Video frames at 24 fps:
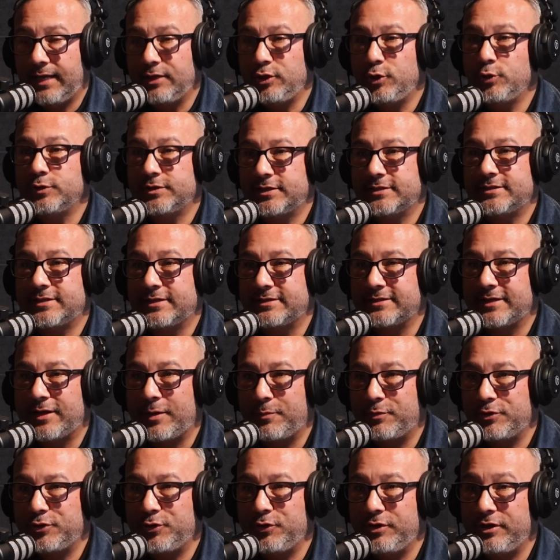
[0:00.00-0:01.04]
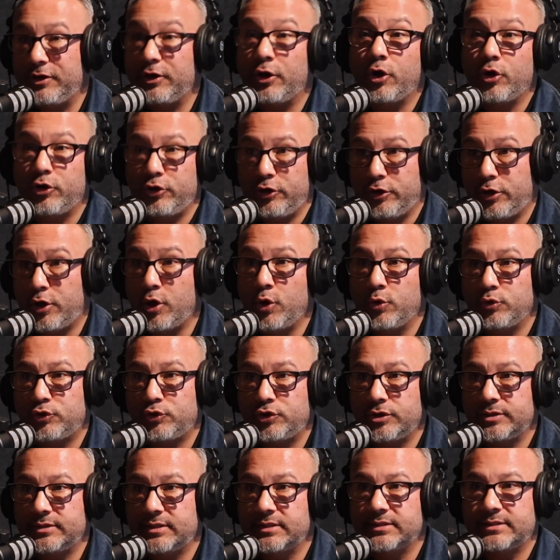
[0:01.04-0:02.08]
and use this as an opportunity to go to your
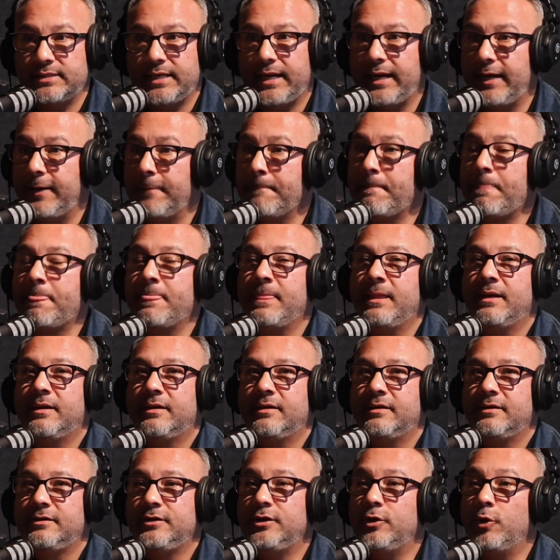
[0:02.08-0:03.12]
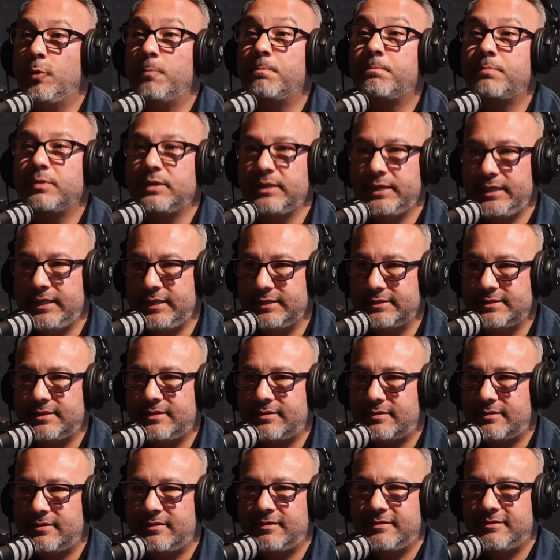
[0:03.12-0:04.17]
coaches and say, please
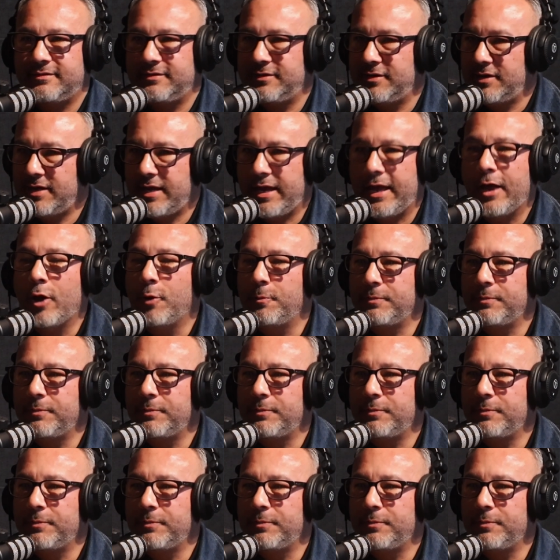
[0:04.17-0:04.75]
help